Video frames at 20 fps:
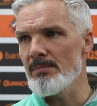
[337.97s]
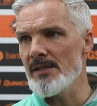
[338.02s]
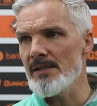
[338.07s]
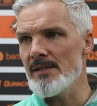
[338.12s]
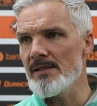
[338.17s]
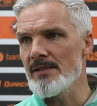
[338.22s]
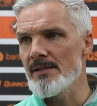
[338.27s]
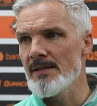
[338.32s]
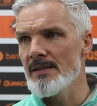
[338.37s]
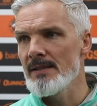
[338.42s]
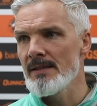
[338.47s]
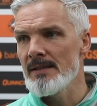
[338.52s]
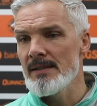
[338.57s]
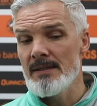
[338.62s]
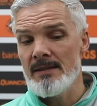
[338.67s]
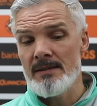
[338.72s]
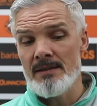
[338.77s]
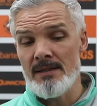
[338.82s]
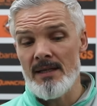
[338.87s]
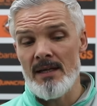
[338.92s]
by
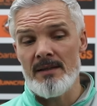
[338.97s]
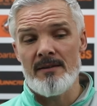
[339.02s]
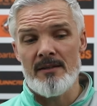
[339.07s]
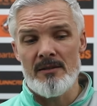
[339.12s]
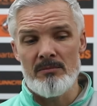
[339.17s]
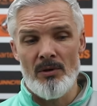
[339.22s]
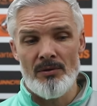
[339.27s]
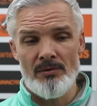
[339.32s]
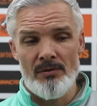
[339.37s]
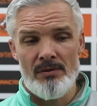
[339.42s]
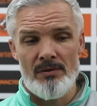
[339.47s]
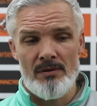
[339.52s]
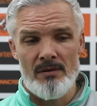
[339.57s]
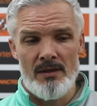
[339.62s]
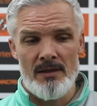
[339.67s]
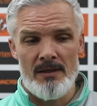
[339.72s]
the end of the month.